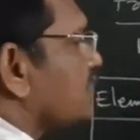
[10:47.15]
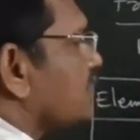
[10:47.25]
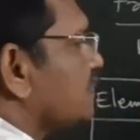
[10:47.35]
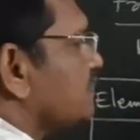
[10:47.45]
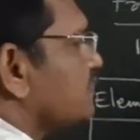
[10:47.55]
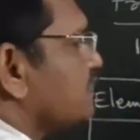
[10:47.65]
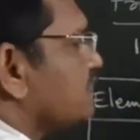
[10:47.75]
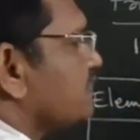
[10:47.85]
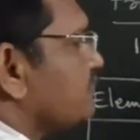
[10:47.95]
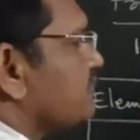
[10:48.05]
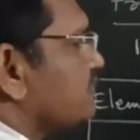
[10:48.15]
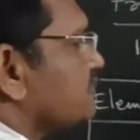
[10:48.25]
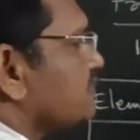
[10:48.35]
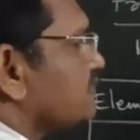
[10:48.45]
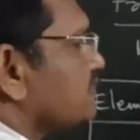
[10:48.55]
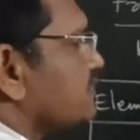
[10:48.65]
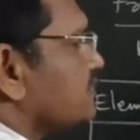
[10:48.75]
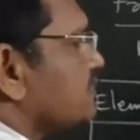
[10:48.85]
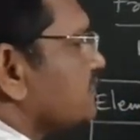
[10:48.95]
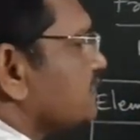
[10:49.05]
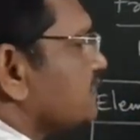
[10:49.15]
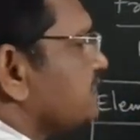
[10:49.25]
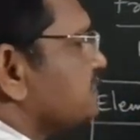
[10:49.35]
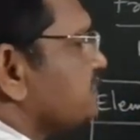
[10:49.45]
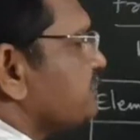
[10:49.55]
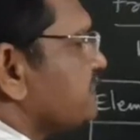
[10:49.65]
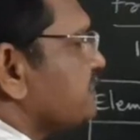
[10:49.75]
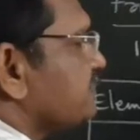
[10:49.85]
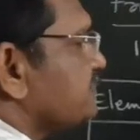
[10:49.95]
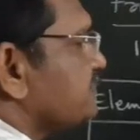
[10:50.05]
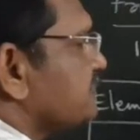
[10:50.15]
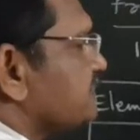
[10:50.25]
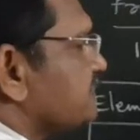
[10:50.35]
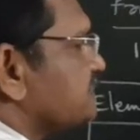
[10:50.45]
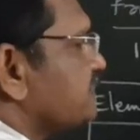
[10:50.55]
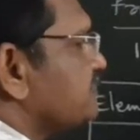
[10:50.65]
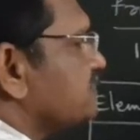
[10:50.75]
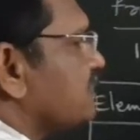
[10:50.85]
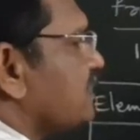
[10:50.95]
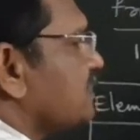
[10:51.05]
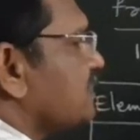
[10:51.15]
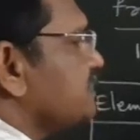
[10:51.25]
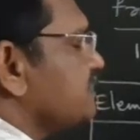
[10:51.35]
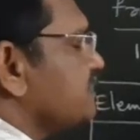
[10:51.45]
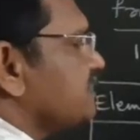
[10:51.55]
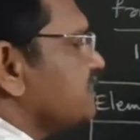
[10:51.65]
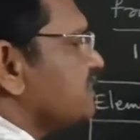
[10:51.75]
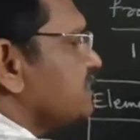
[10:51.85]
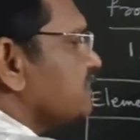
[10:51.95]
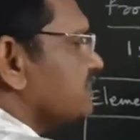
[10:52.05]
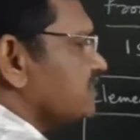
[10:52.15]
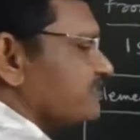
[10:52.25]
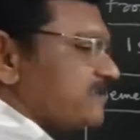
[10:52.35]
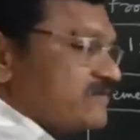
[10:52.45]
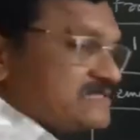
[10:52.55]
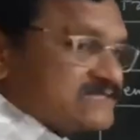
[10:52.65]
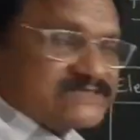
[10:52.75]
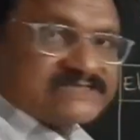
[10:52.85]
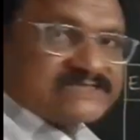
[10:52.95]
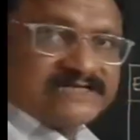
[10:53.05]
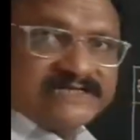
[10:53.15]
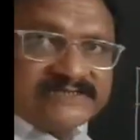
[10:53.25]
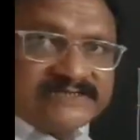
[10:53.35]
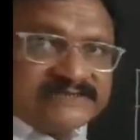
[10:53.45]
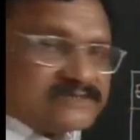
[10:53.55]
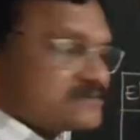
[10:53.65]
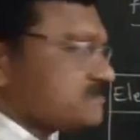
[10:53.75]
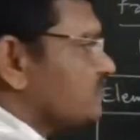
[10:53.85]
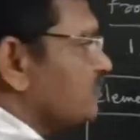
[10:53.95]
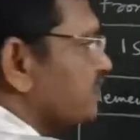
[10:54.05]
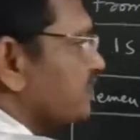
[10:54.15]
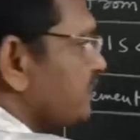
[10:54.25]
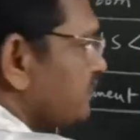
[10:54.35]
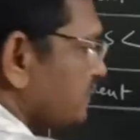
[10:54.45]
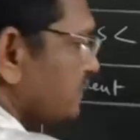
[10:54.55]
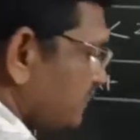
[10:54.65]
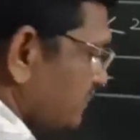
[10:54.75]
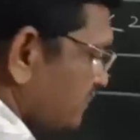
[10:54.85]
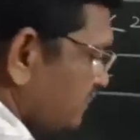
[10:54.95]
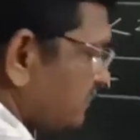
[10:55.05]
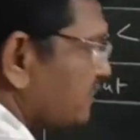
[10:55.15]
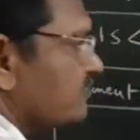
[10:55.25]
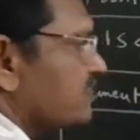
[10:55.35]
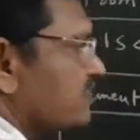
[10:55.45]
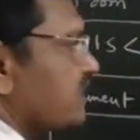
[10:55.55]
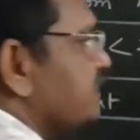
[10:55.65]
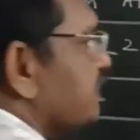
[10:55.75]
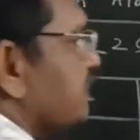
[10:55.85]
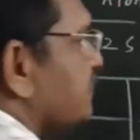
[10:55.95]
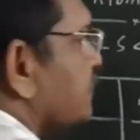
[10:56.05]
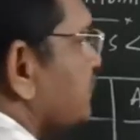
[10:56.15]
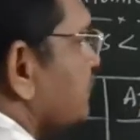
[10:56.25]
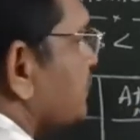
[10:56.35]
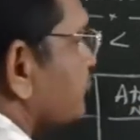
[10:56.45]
atomic number. It is represented with letter Z. Already previously we studied this. Okay. Then you are writing electronic